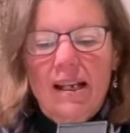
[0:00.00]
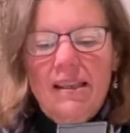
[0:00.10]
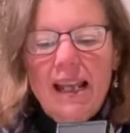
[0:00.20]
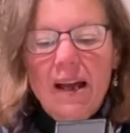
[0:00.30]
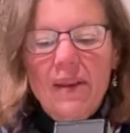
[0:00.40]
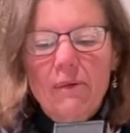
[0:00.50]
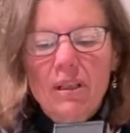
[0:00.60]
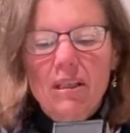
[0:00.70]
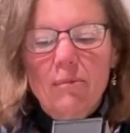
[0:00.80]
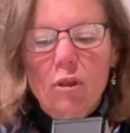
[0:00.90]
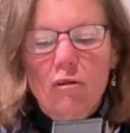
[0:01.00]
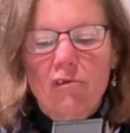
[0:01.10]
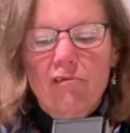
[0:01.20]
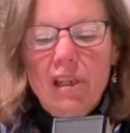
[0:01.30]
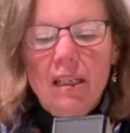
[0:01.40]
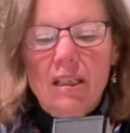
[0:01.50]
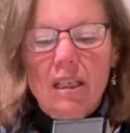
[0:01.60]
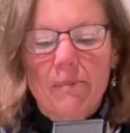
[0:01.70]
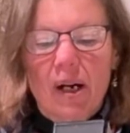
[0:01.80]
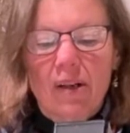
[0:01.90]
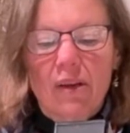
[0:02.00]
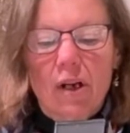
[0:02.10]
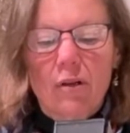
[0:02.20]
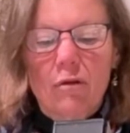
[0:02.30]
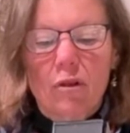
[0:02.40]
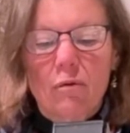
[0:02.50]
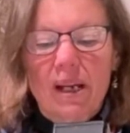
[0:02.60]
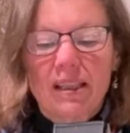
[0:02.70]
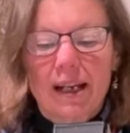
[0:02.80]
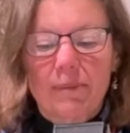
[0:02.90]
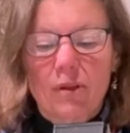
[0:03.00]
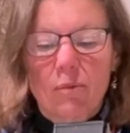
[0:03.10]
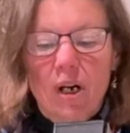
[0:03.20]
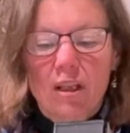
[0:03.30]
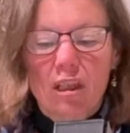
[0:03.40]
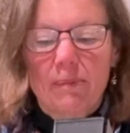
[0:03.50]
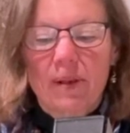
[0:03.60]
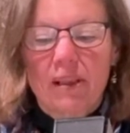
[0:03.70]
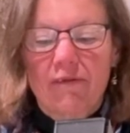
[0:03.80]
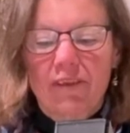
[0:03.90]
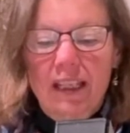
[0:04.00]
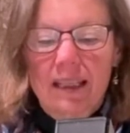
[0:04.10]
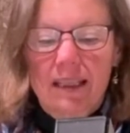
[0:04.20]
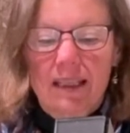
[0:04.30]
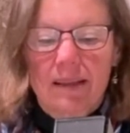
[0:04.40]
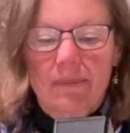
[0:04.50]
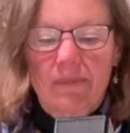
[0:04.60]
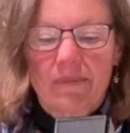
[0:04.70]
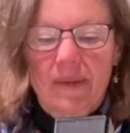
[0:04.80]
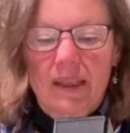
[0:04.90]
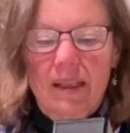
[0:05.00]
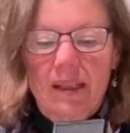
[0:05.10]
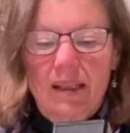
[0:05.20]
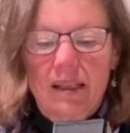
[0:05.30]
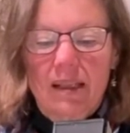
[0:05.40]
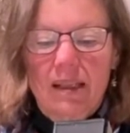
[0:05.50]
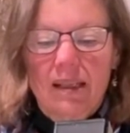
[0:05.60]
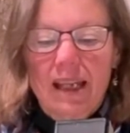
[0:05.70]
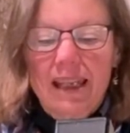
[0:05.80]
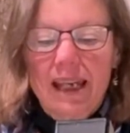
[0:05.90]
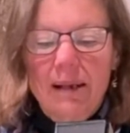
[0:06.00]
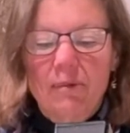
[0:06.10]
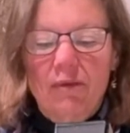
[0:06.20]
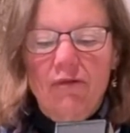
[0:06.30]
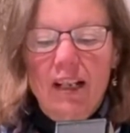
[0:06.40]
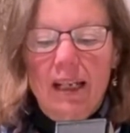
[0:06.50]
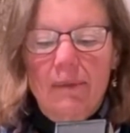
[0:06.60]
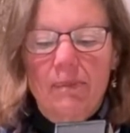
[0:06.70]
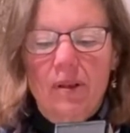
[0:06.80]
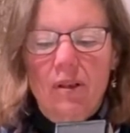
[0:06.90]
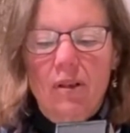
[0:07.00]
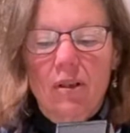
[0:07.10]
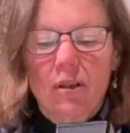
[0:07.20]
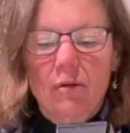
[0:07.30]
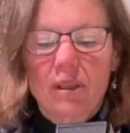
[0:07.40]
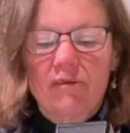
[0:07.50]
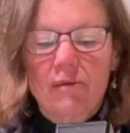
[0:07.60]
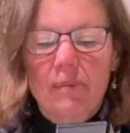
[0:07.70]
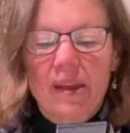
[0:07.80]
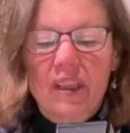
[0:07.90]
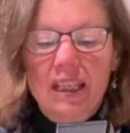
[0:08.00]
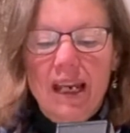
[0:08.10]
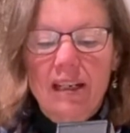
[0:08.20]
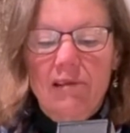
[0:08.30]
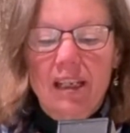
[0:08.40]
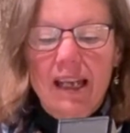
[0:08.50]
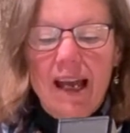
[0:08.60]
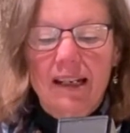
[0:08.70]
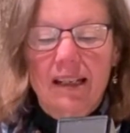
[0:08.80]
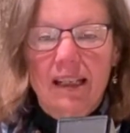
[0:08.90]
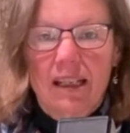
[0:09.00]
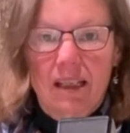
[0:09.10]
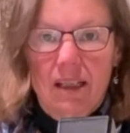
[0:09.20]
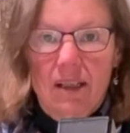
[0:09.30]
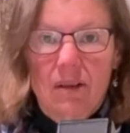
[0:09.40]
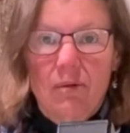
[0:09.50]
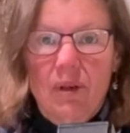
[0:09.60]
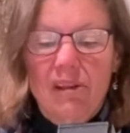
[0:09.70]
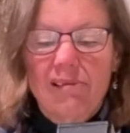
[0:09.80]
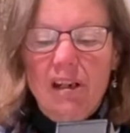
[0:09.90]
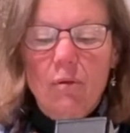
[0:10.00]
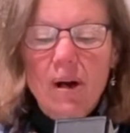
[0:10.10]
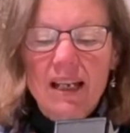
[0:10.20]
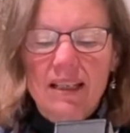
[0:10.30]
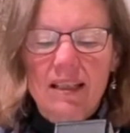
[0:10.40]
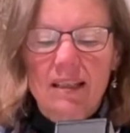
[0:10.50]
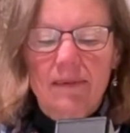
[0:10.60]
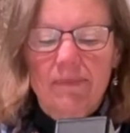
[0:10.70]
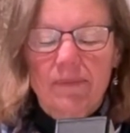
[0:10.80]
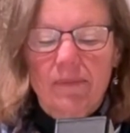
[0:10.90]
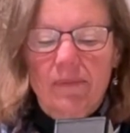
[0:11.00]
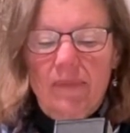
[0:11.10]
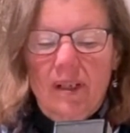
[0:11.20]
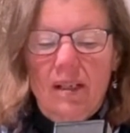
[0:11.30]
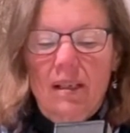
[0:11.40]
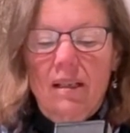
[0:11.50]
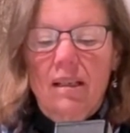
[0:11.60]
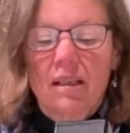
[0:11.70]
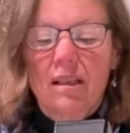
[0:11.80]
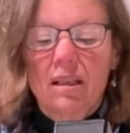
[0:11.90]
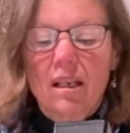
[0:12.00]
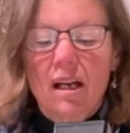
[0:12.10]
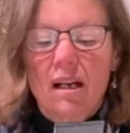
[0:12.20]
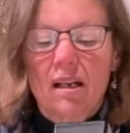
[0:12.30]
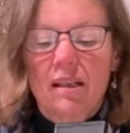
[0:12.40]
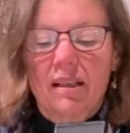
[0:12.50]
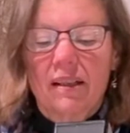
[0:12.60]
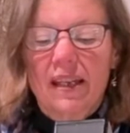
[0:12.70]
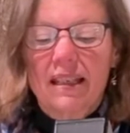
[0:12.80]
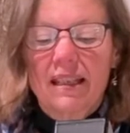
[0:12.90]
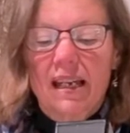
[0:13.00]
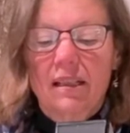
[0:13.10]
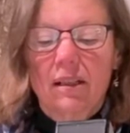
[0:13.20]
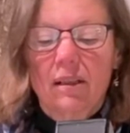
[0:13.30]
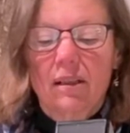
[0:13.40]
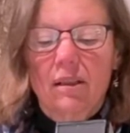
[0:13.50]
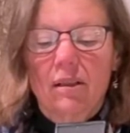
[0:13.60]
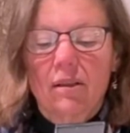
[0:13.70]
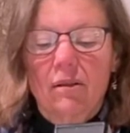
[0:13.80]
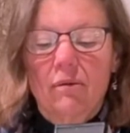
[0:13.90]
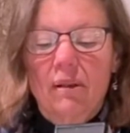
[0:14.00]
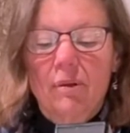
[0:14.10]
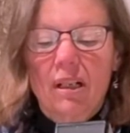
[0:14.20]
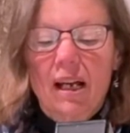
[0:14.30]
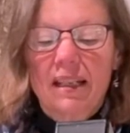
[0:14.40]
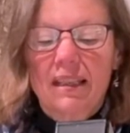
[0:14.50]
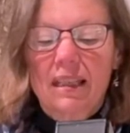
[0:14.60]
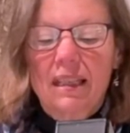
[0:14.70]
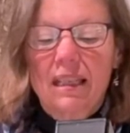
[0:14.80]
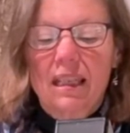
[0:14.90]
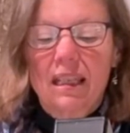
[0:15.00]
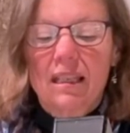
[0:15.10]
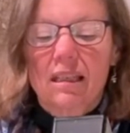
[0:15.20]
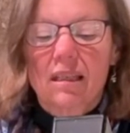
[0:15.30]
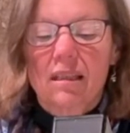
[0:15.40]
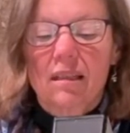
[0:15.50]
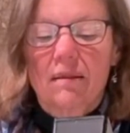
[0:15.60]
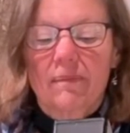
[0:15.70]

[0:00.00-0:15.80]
Now there were some Greeks among those who went up to worship at the feast. They came to Philip, who was from Bethsaida in Galilee, with a request. Sir, they said, we would like to see Jesus.